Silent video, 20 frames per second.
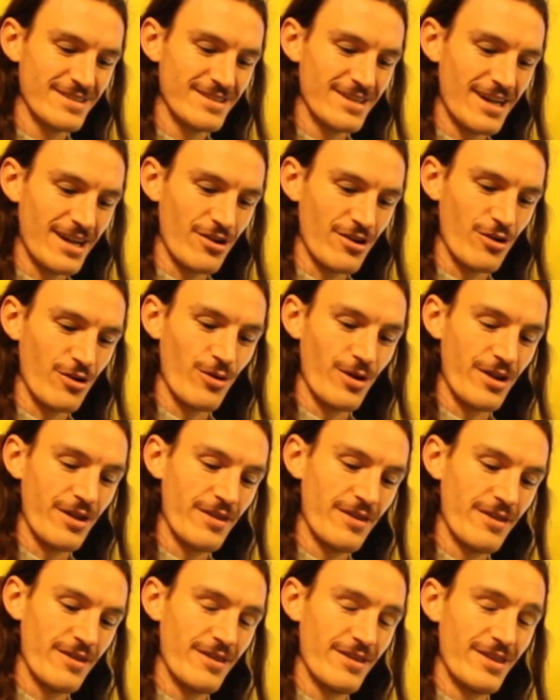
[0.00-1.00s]
don't know what
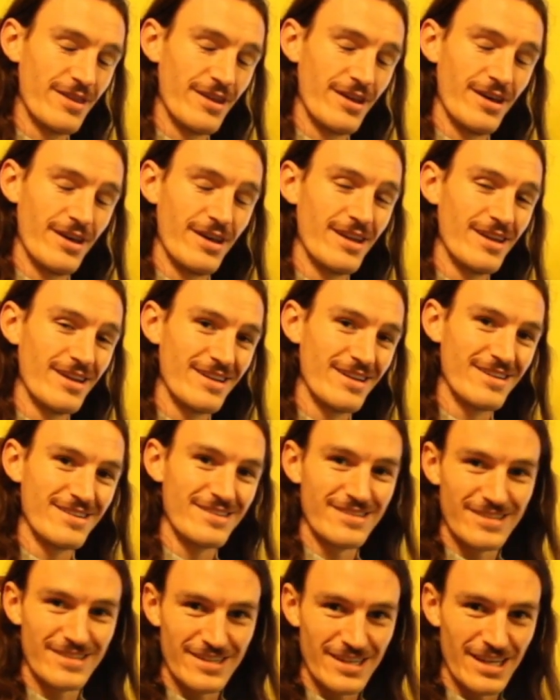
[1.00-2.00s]
the
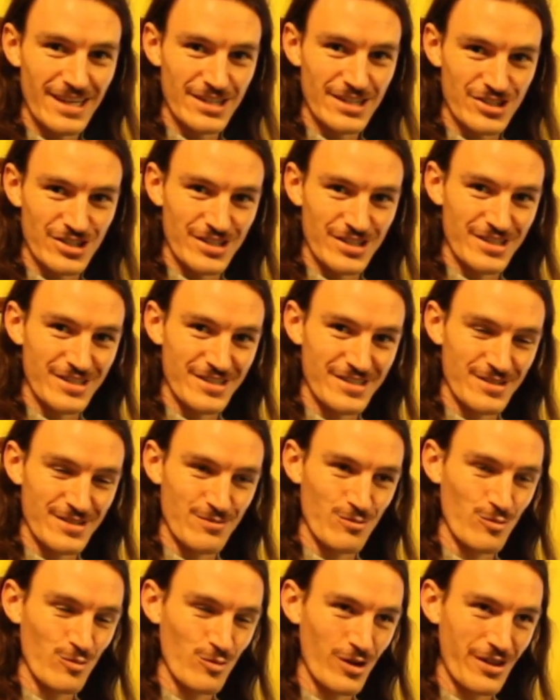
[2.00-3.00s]
inches
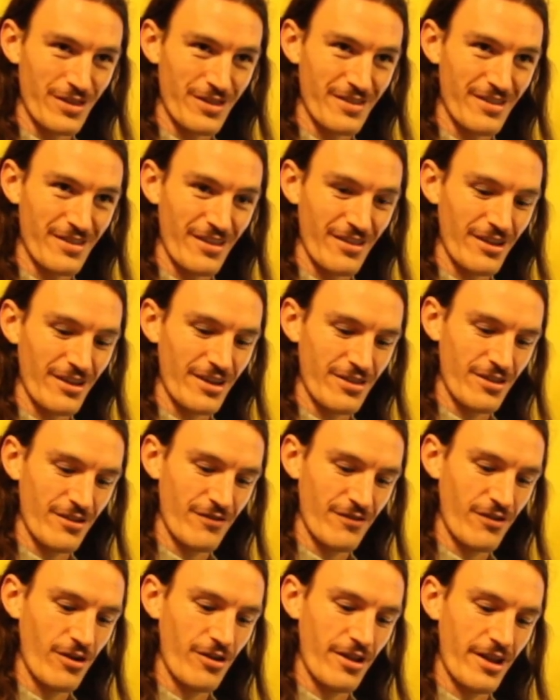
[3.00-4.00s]
and width and length of
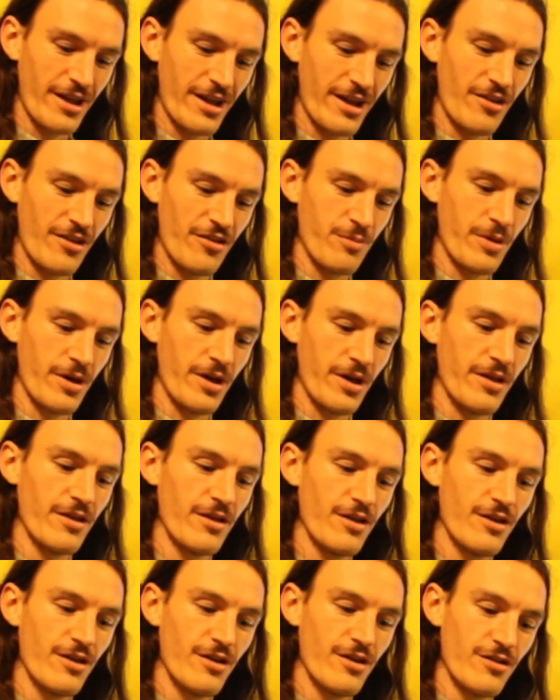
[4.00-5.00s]
all that is, but
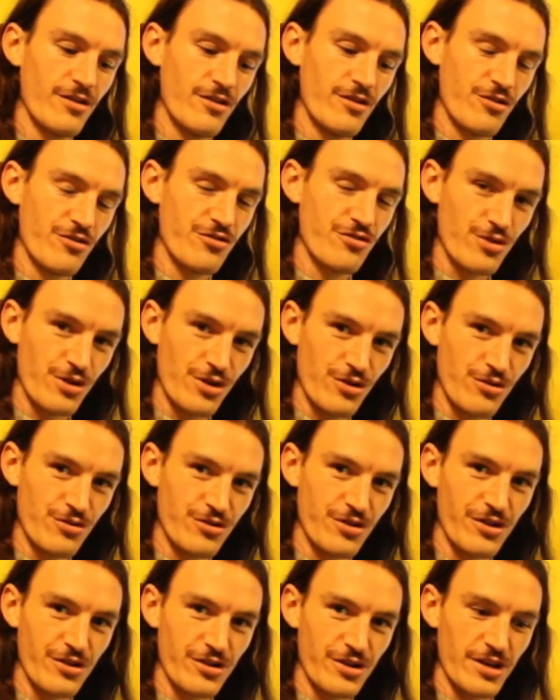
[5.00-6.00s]
there's 3
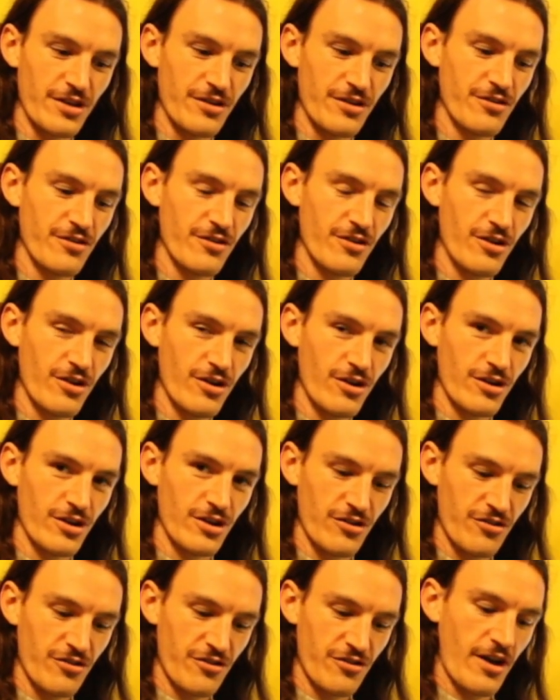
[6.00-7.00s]
utilities on
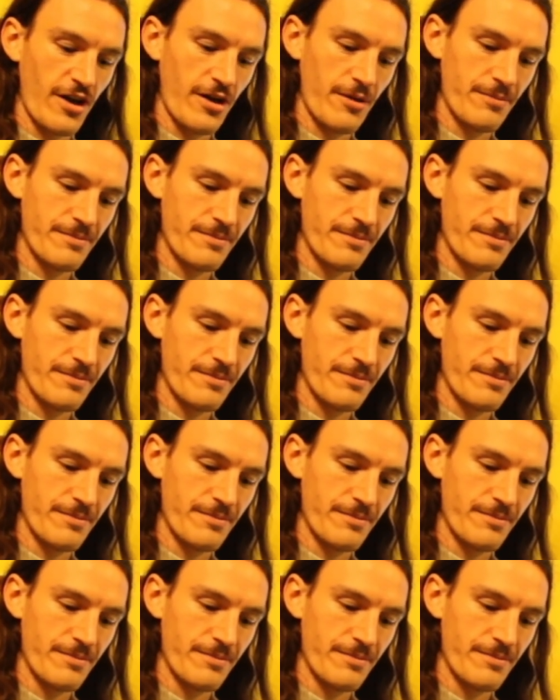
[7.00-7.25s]
each side,